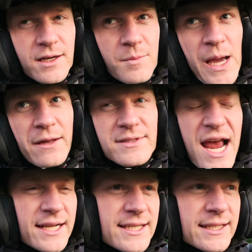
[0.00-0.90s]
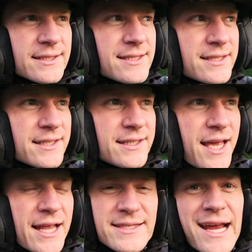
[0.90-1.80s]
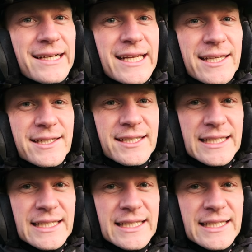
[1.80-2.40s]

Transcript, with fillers: about tactics and technique.